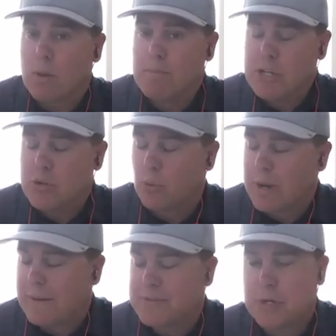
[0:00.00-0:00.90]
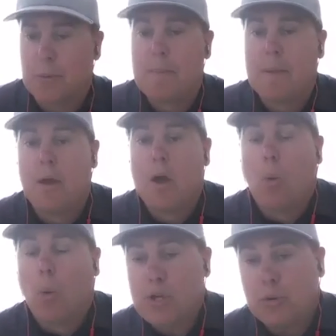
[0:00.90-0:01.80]
but you don't have to.
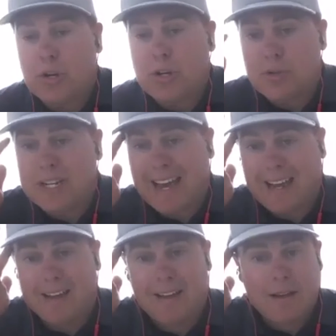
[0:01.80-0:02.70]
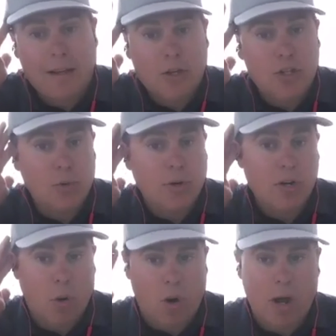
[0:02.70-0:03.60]
What you can do today is you can
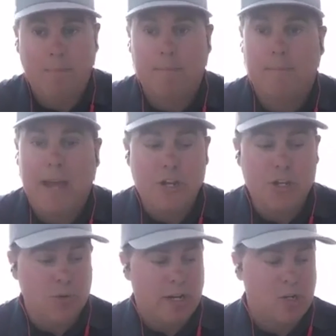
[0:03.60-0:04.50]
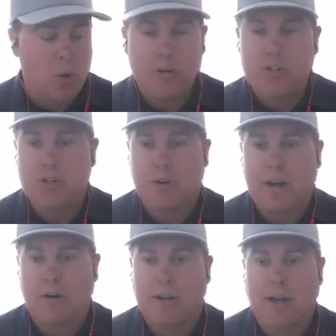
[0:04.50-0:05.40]
go on and you can go into your
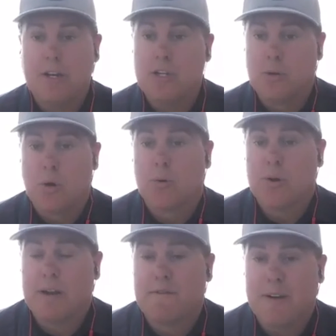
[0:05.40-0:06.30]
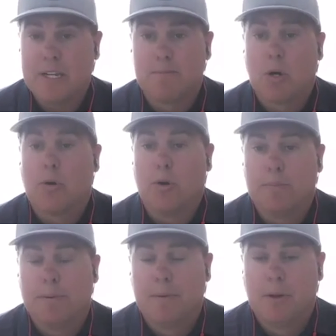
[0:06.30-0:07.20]
area and you can create a Facebook
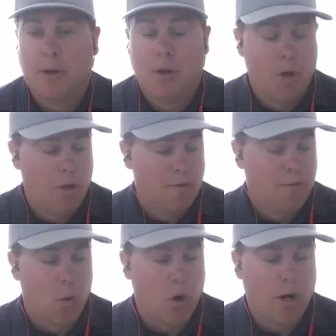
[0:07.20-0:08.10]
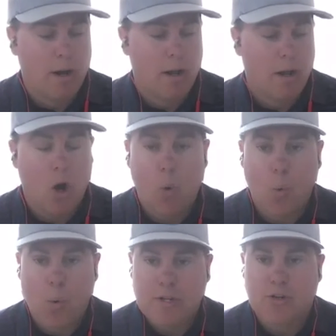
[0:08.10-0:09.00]
group for
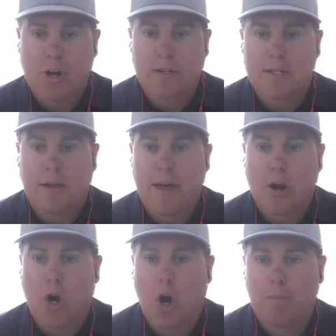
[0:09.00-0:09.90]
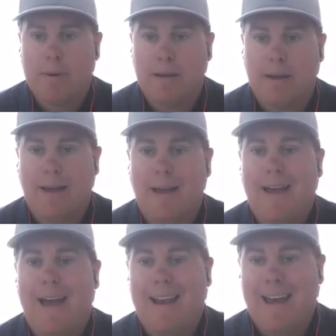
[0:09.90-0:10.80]
restaurants that are open
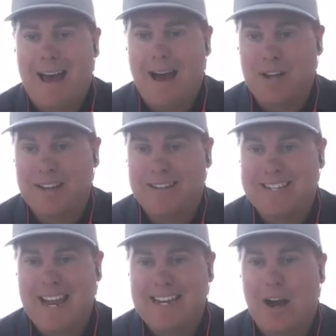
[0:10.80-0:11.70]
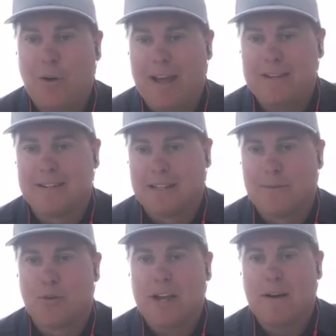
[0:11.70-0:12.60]
and have takeout and
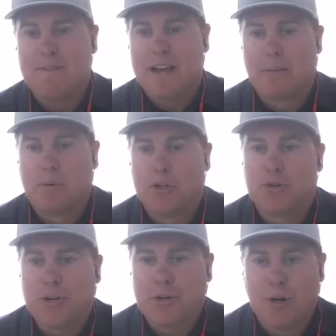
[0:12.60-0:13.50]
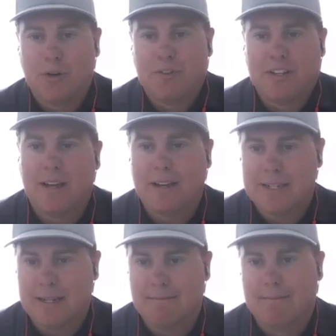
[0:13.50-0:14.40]
delivery available during COVID
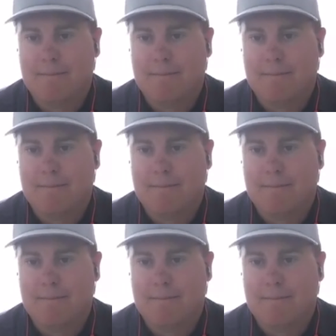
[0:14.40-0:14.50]
19.